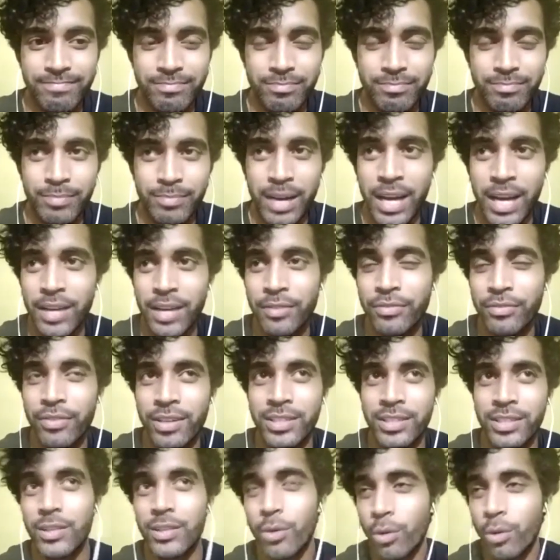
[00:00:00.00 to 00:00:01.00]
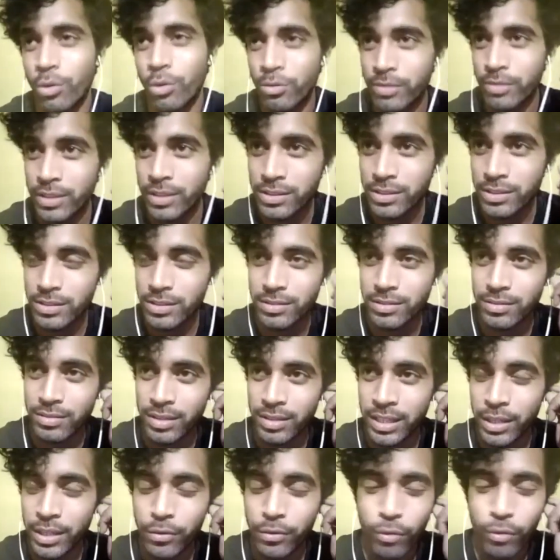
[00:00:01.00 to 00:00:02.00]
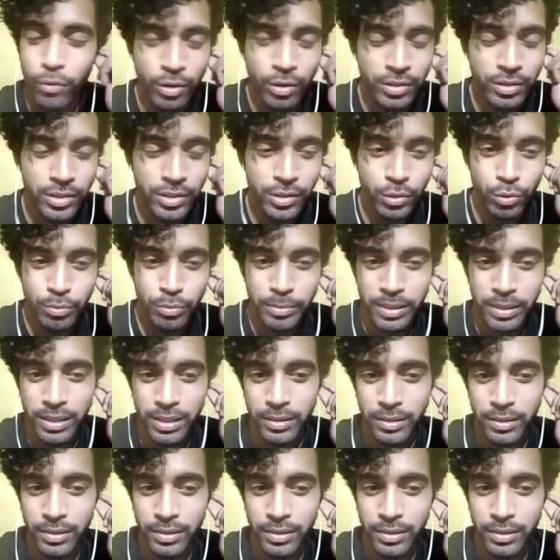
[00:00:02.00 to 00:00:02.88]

my father always he wanted to me,